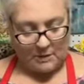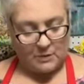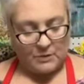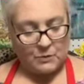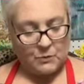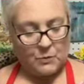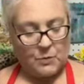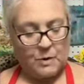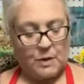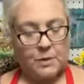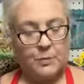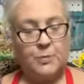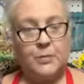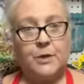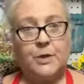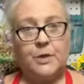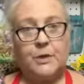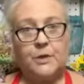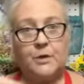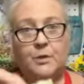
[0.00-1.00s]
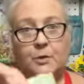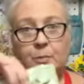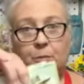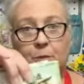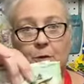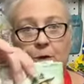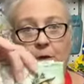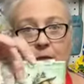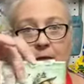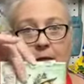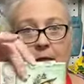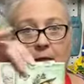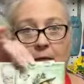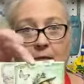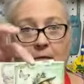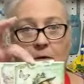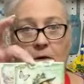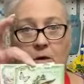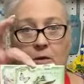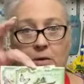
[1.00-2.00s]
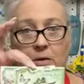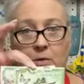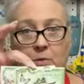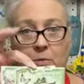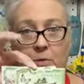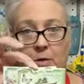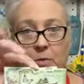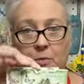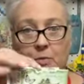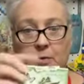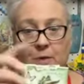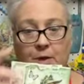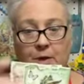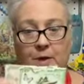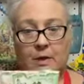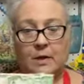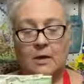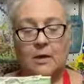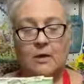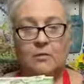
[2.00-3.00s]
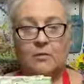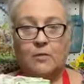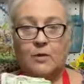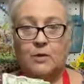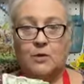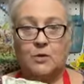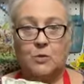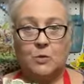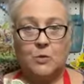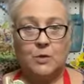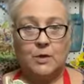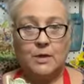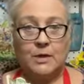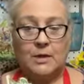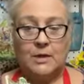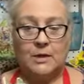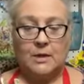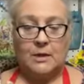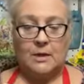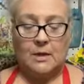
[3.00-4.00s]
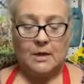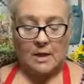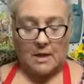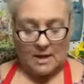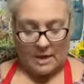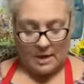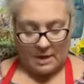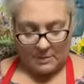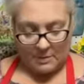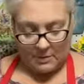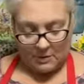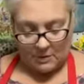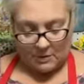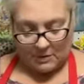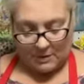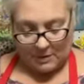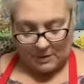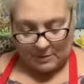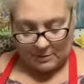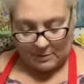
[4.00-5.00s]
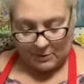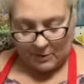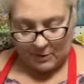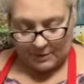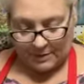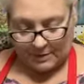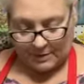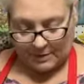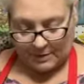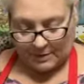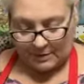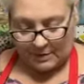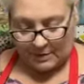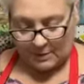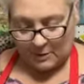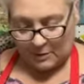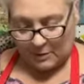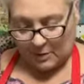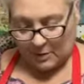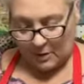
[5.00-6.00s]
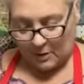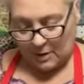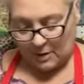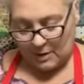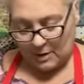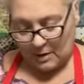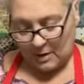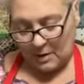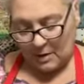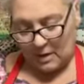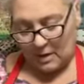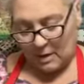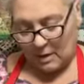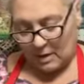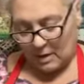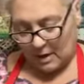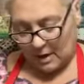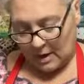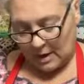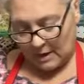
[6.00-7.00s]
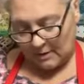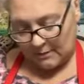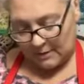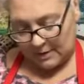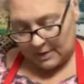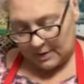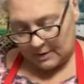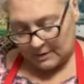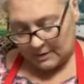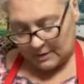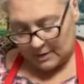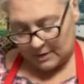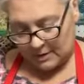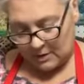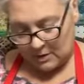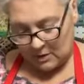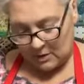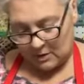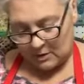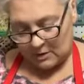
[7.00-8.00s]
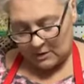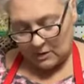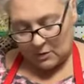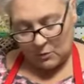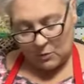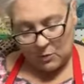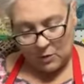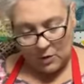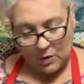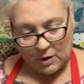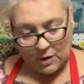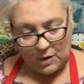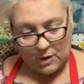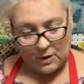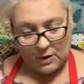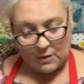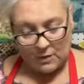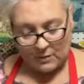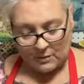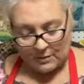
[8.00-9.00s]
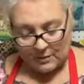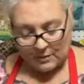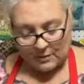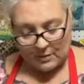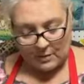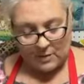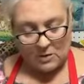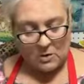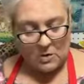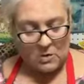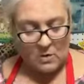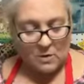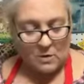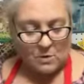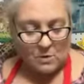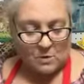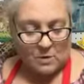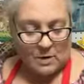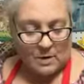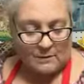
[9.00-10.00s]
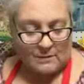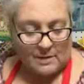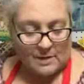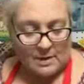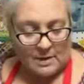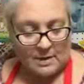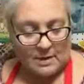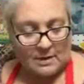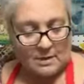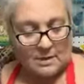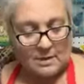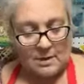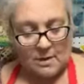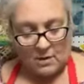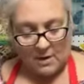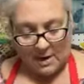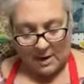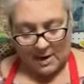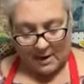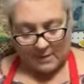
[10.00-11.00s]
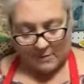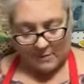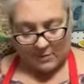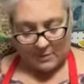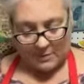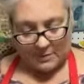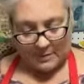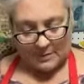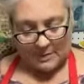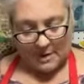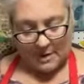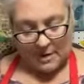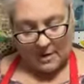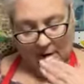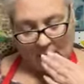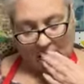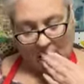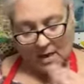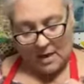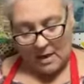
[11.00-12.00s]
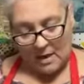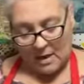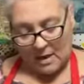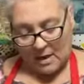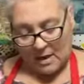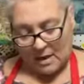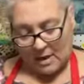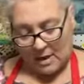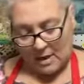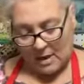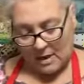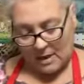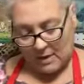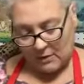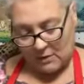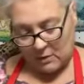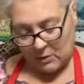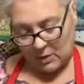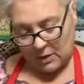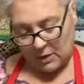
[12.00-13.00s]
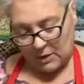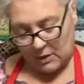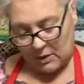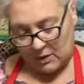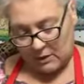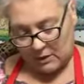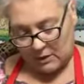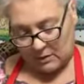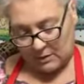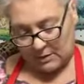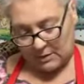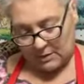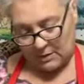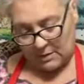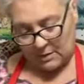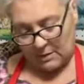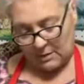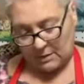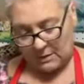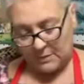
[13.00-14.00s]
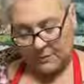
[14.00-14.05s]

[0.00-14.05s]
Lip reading: This really pretty little book that has all these really pretty Victorian images in them. Whoops, it's a little bird. I have things in here. So we're going to use one of these. I already have them set out. I'm either going to use